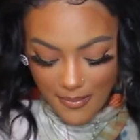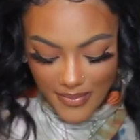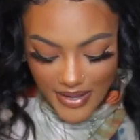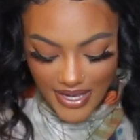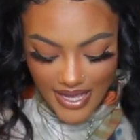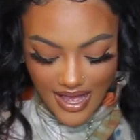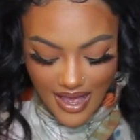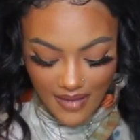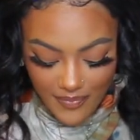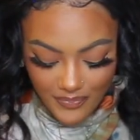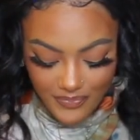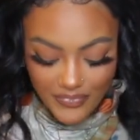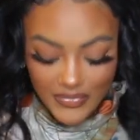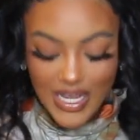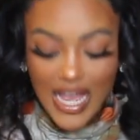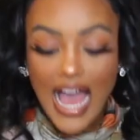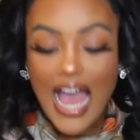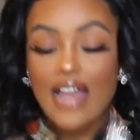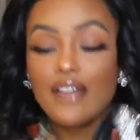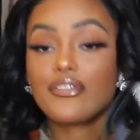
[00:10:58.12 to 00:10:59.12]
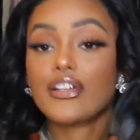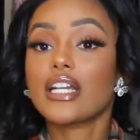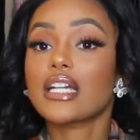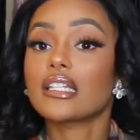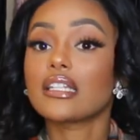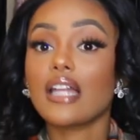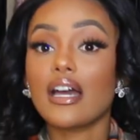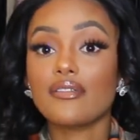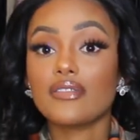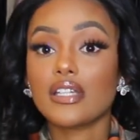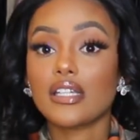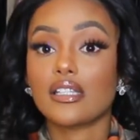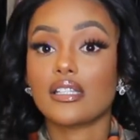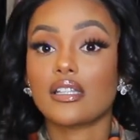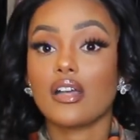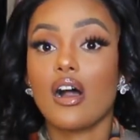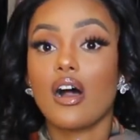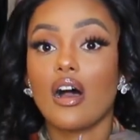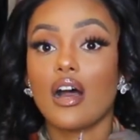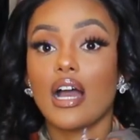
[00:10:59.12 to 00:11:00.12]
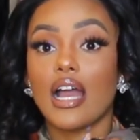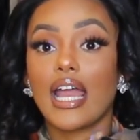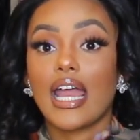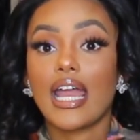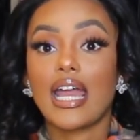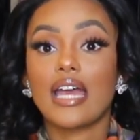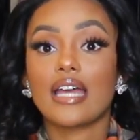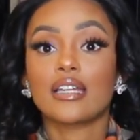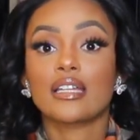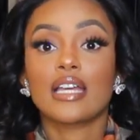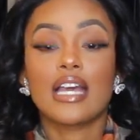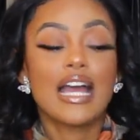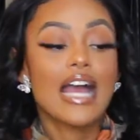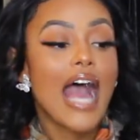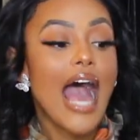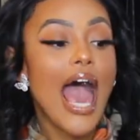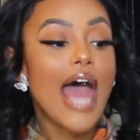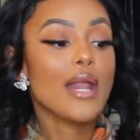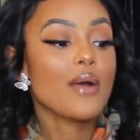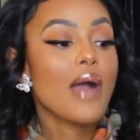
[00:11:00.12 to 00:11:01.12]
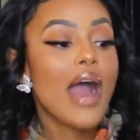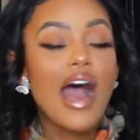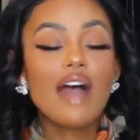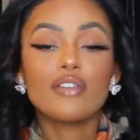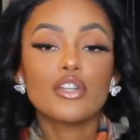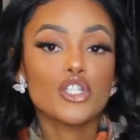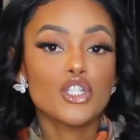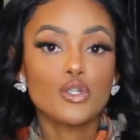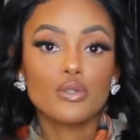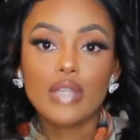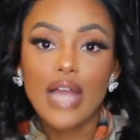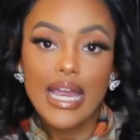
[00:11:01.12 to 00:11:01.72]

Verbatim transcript: But yeah, I freaking love these, y'all. And I don't have a shoe